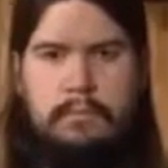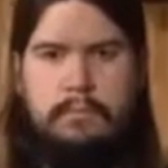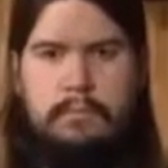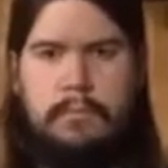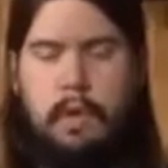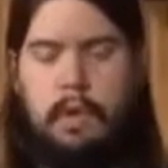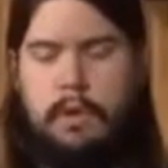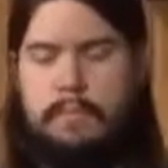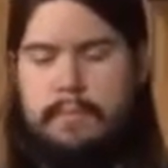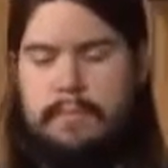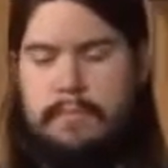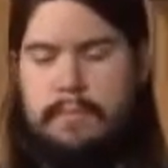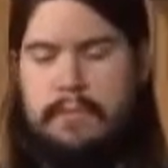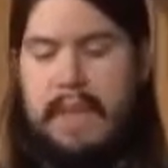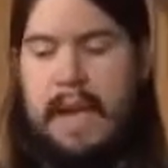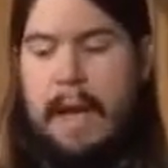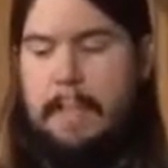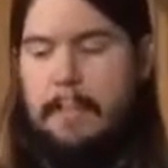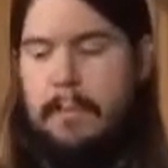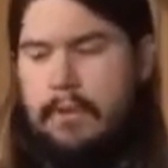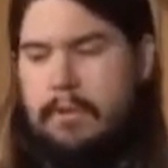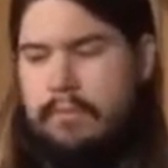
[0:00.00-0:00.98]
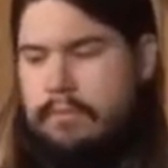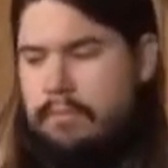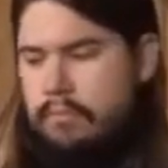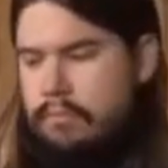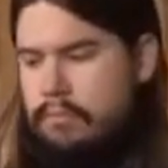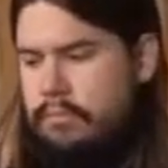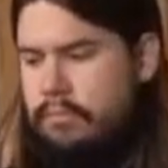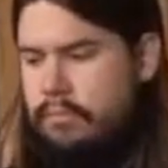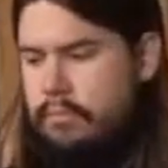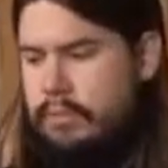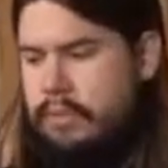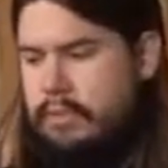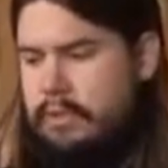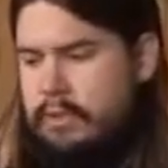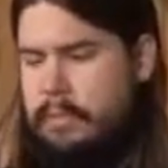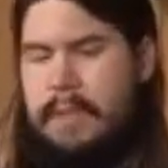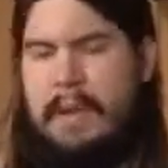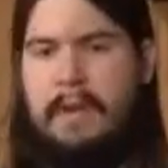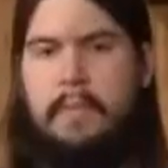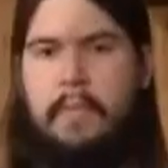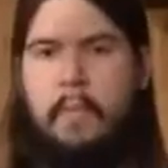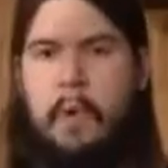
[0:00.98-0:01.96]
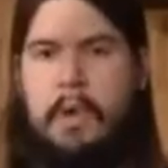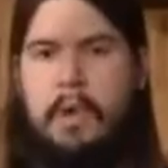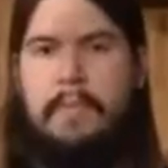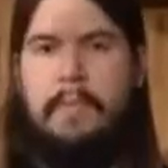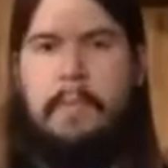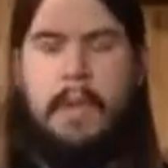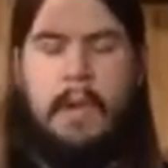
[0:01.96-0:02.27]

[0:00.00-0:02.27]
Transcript: Or scabbard, because it's made of wood.